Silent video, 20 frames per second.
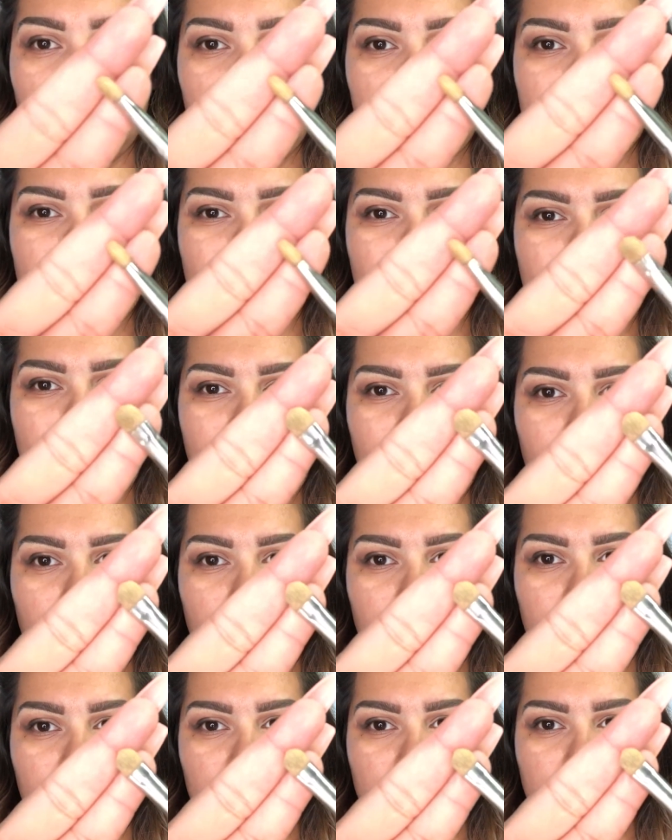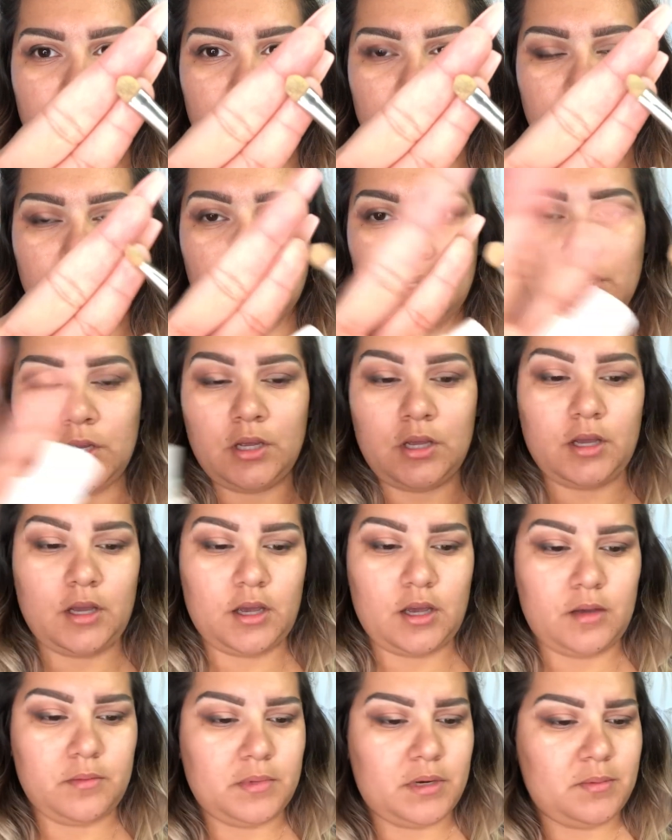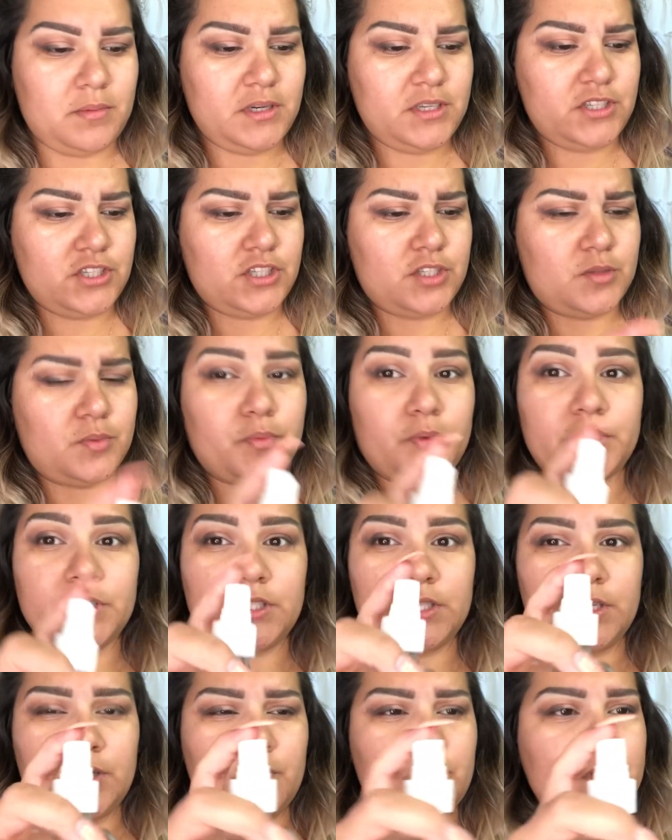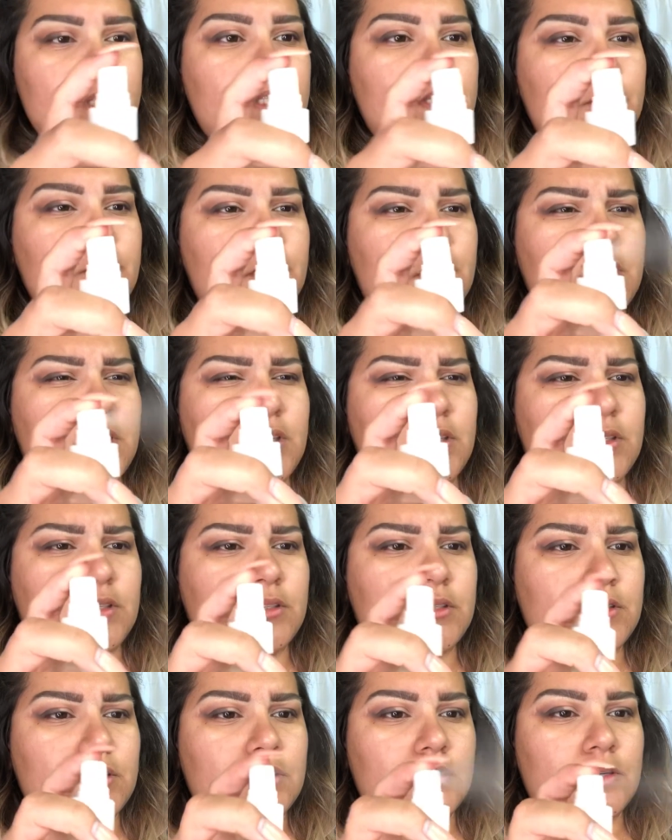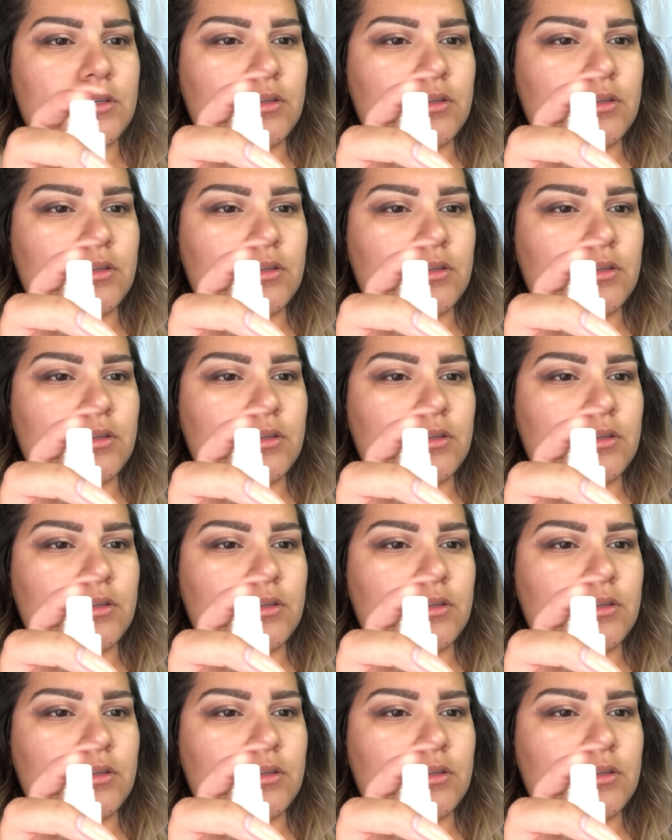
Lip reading: It's a matte brush. And I'm gonna just spritz it with some of this